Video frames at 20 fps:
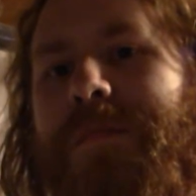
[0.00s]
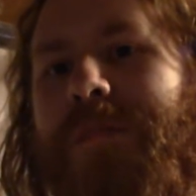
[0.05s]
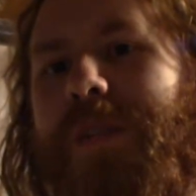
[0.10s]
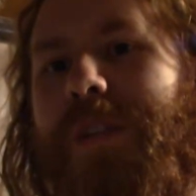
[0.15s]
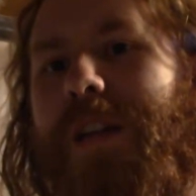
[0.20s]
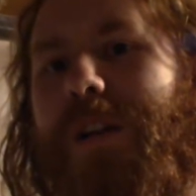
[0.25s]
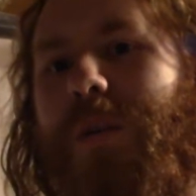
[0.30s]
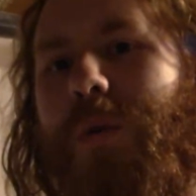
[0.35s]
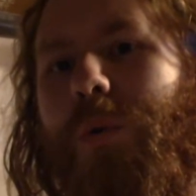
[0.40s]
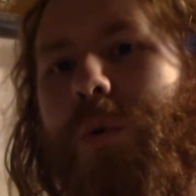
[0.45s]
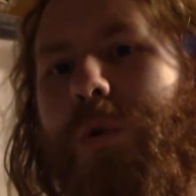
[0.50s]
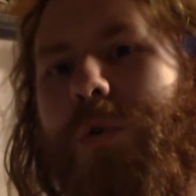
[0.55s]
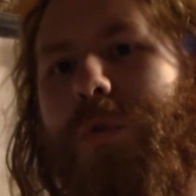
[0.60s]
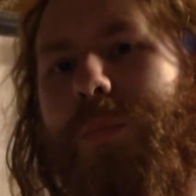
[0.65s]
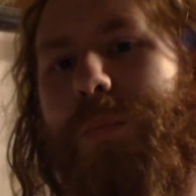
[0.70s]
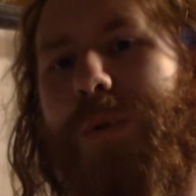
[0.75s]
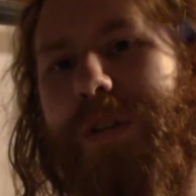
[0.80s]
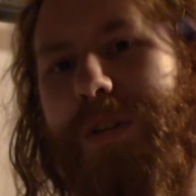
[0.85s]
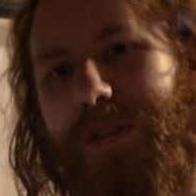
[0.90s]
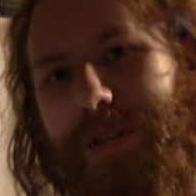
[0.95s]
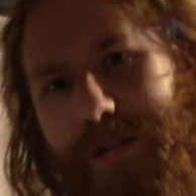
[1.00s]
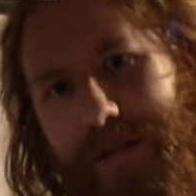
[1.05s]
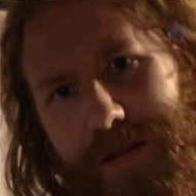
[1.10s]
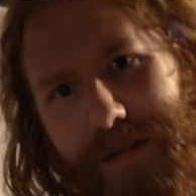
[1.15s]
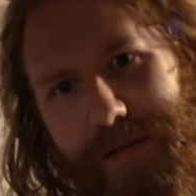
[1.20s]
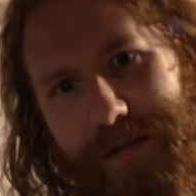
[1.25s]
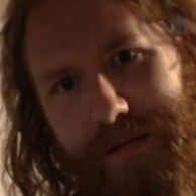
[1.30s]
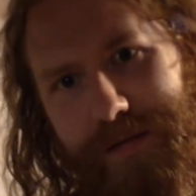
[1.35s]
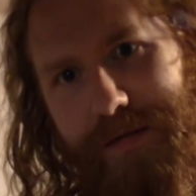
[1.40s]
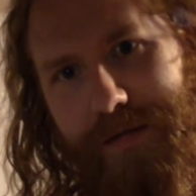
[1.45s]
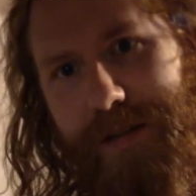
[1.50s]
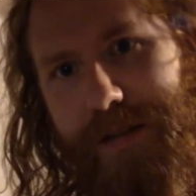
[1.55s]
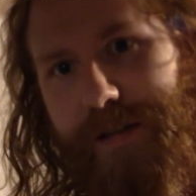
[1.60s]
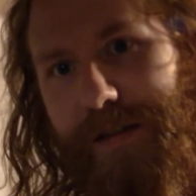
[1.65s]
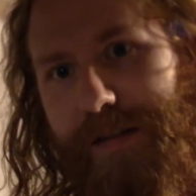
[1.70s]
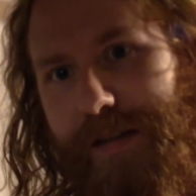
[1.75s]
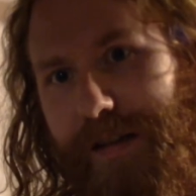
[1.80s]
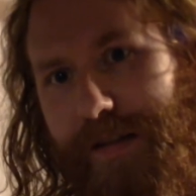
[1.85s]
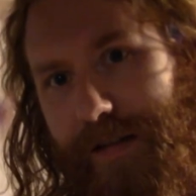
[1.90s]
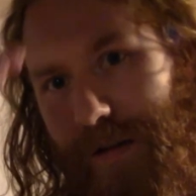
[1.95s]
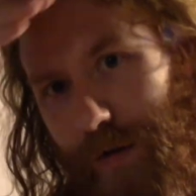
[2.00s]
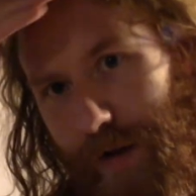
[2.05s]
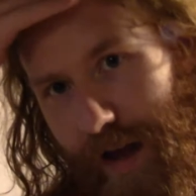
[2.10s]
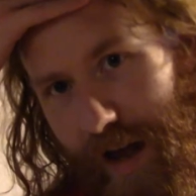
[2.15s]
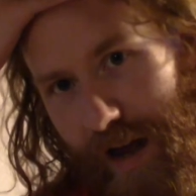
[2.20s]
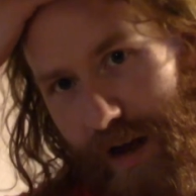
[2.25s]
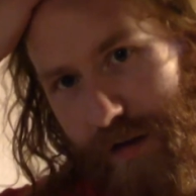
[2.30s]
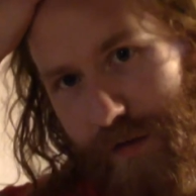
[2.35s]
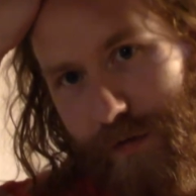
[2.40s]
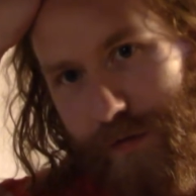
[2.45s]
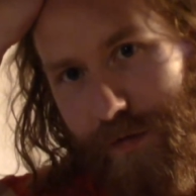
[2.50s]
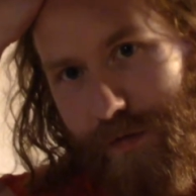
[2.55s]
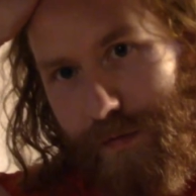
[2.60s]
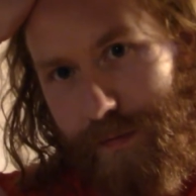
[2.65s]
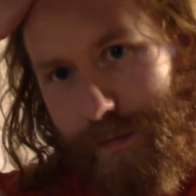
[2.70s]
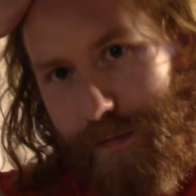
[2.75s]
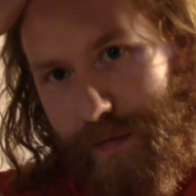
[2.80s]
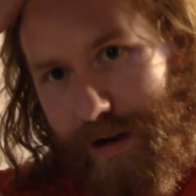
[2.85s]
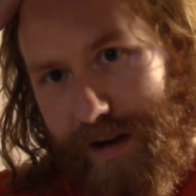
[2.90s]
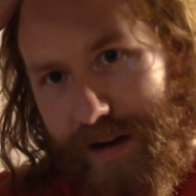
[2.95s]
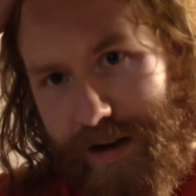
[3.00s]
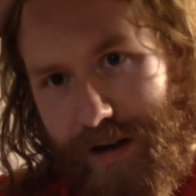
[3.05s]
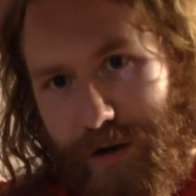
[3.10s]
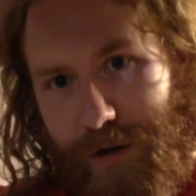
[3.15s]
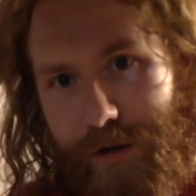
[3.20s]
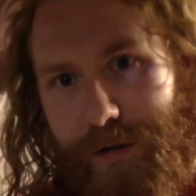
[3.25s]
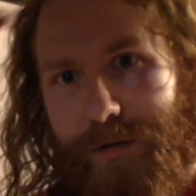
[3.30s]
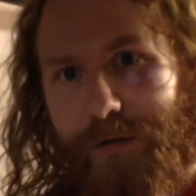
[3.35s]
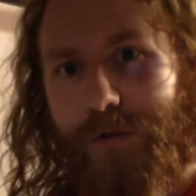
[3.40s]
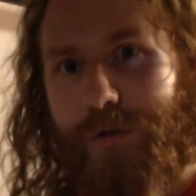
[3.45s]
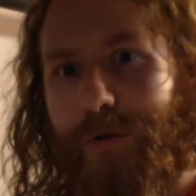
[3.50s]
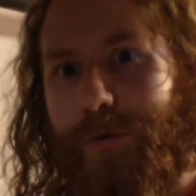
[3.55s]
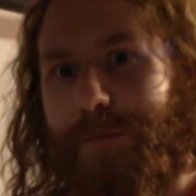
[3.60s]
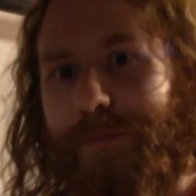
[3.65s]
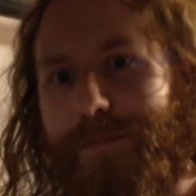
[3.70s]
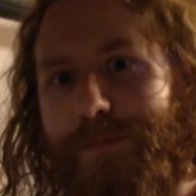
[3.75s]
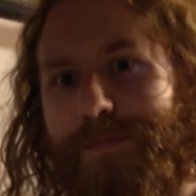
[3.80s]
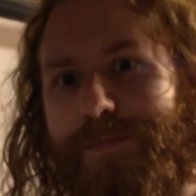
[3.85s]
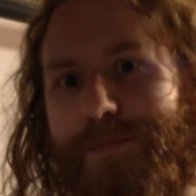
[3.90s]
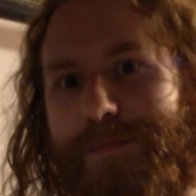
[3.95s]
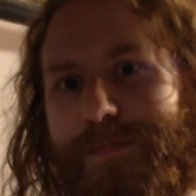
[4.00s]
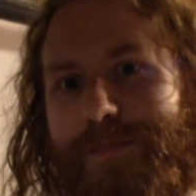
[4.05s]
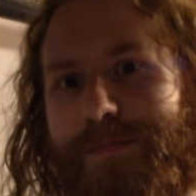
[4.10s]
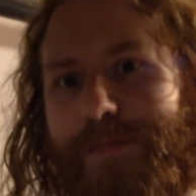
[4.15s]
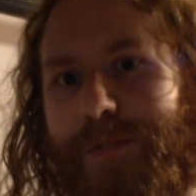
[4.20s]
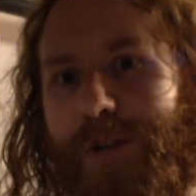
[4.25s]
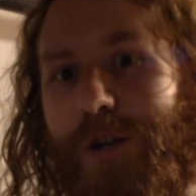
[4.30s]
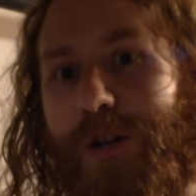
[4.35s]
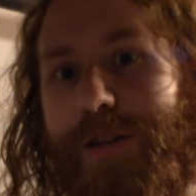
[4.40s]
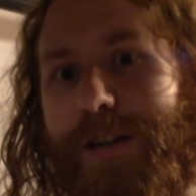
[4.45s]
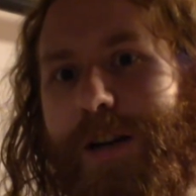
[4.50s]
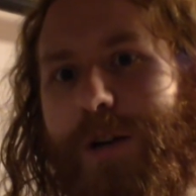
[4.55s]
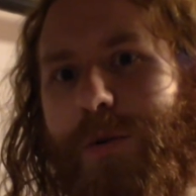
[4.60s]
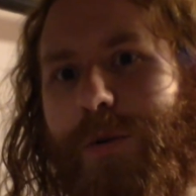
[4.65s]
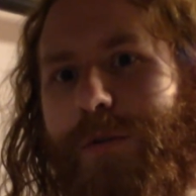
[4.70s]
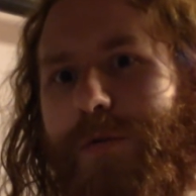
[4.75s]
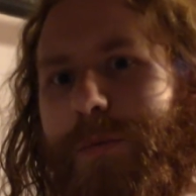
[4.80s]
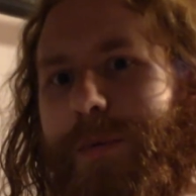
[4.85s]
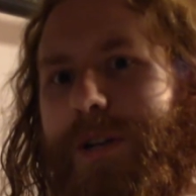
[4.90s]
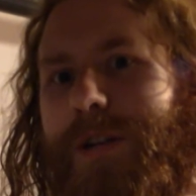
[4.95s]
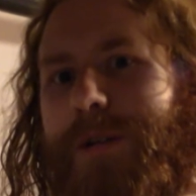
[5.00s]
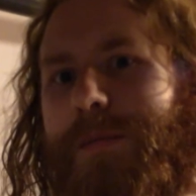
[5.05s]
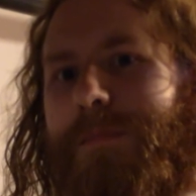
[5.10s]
Getting old, but at least I still have my hair, so got that going for me.